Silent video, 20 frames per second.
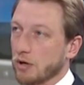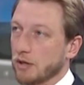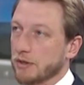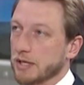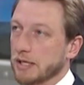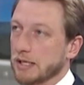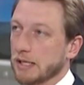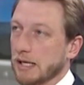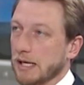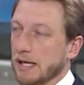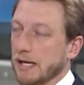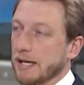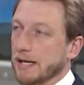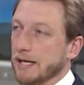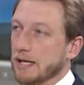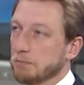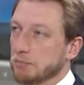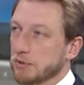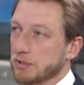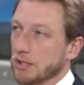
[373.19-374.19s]
I think,
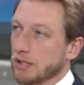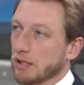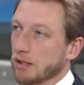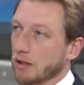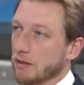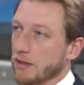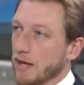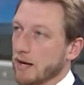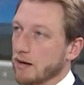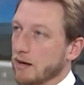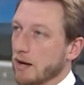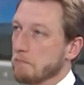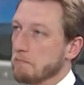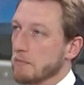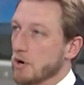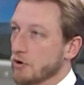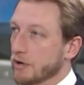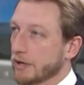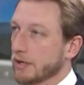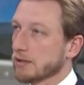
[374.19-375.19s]
in particular, that
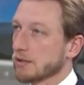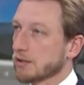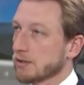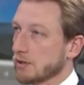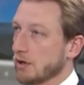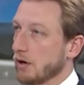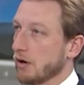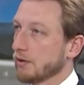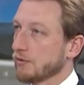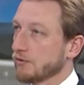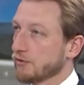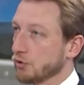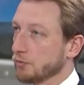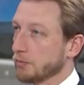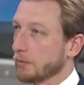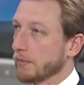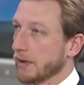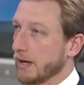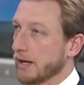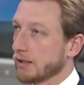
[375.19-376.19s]
American-style
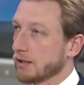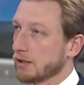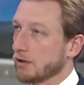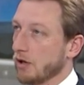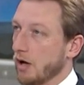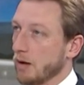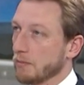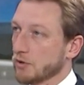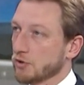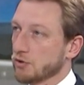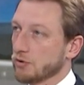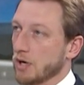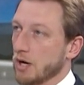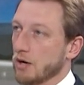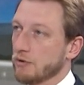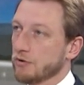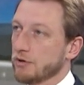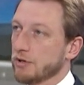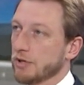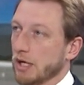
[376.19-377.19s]
super PAC, Climate
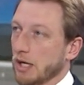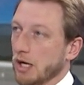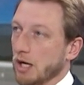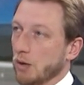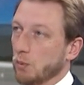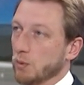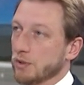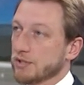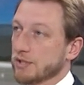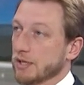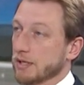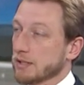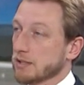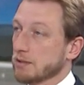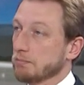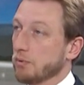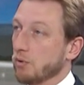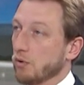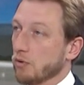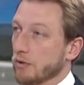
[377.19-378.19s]
200, which seeks
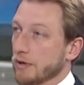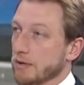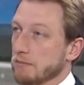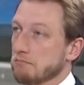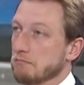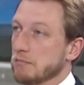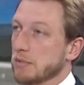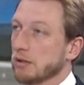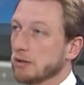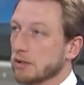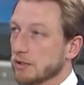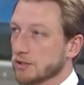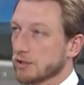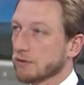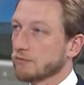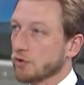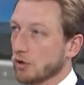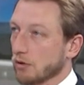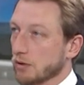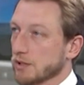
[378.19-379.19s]
to pour in millions
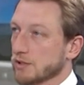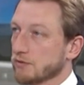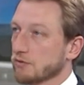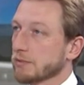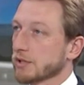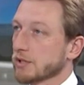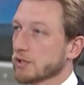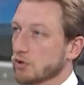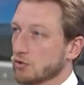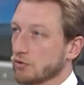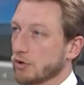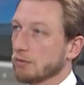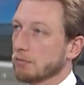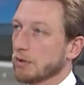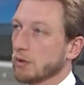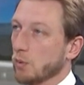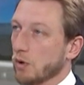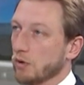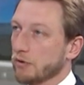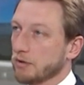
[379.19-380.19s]
of dollars from
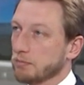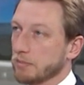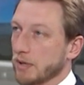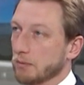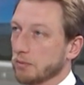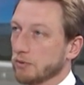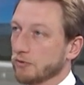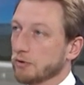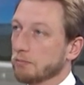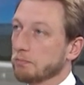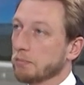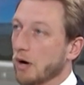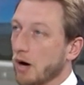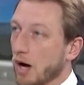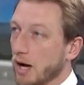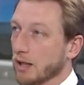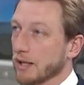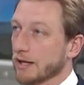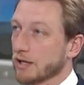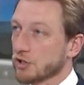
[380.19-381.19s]
extremely wealthy people to
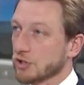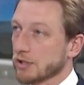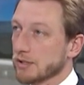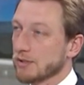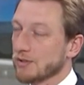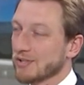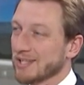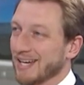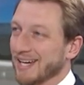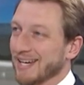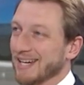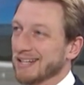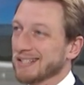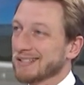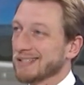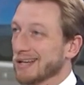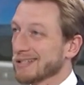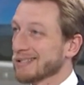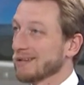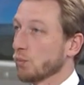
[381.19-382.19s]
buy elections,
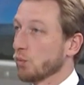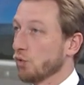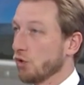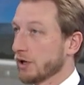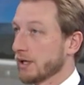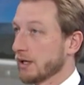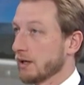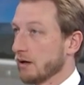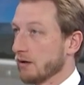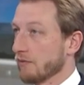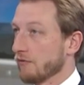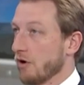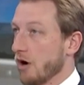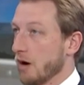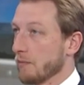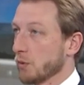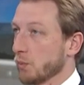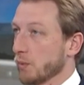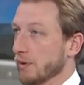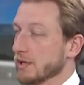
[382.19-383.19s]
doesn't work in an
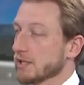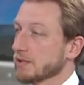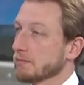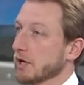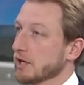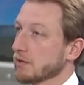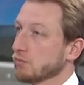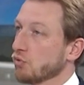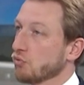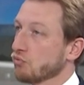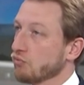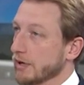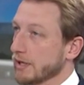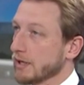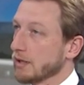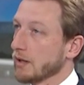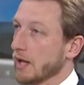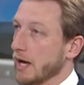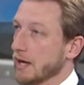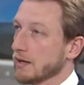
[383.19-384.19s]
environment where there's much more
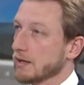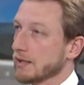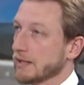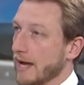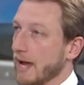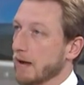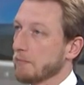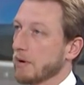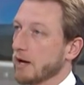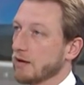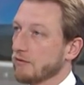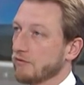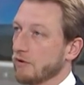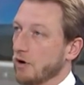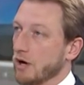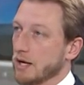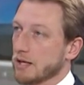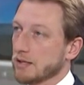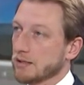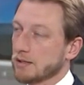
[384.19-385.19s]
regulated campaign
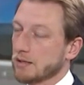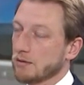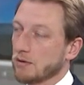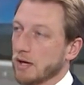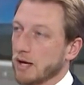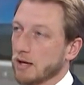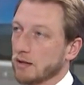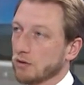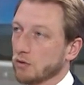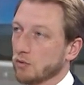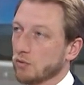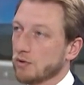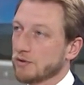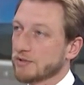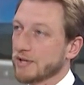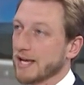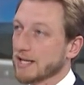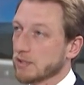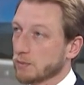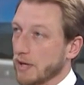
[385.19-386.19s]
finance
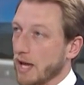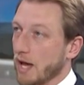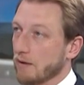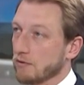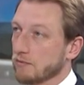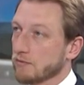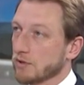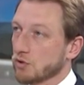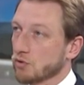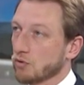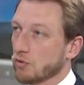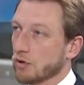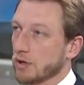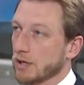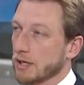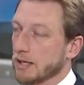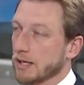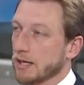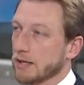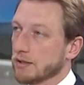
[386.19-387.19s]
laws, as we have in
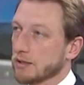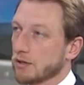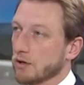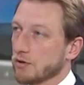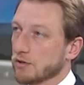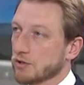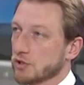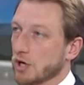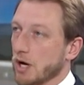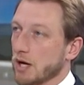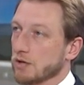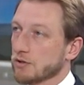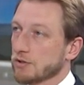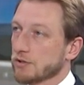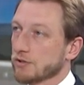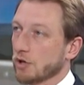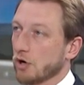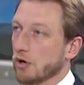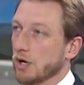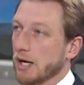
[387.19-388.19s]
Victoria under those
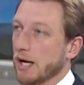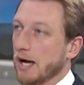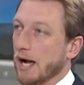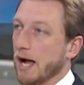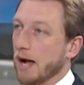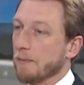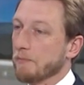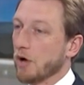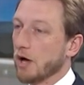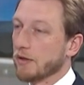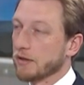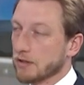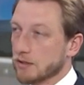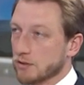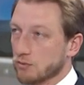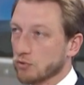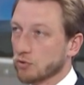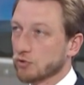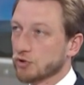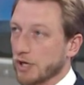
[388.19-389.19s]
changes. So I think
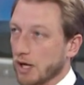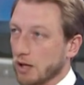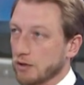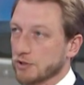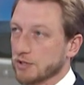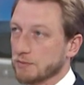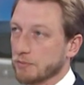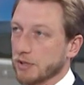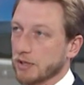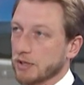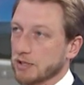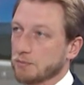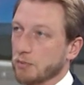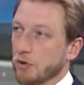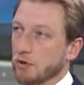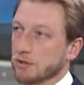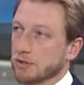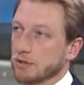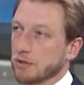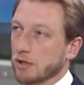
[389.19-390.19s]
there's real challenges being
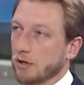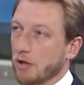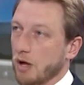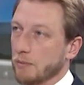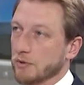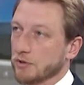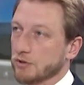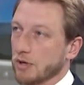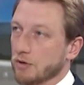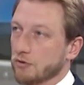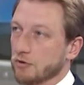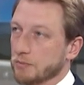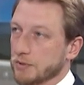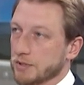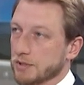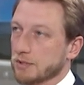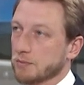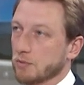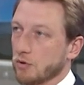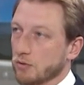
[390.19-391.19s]
exposed in the Climate 200
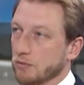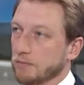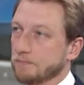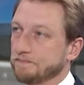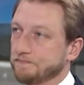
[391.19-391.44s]
business model.